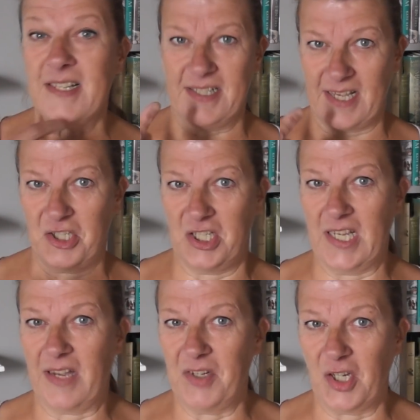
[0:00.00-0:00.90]
Says
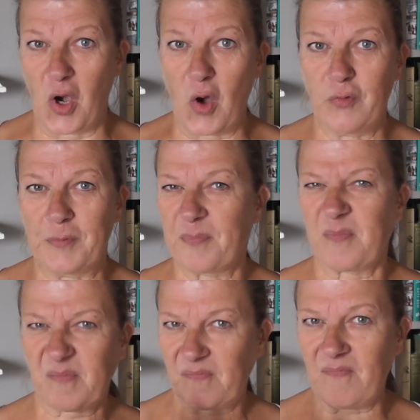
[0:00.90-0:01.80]
she, having a cough.
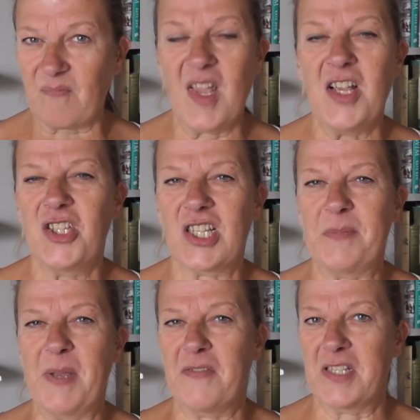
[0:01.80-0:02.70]

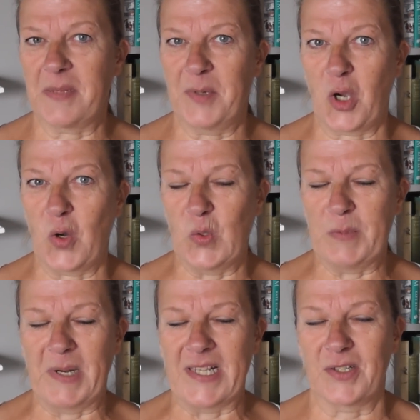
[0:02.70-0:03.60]
Just a bit of a summer
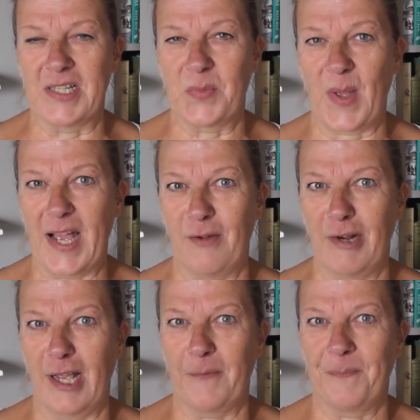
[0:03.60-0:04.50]
cold, but it's on its way
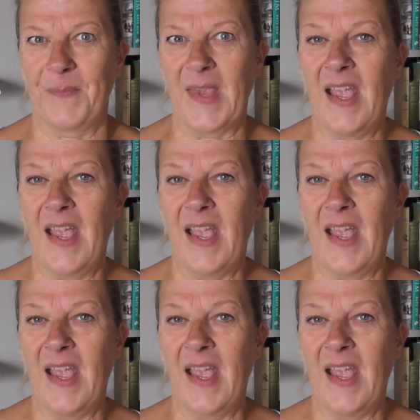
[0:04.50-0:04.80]
out now.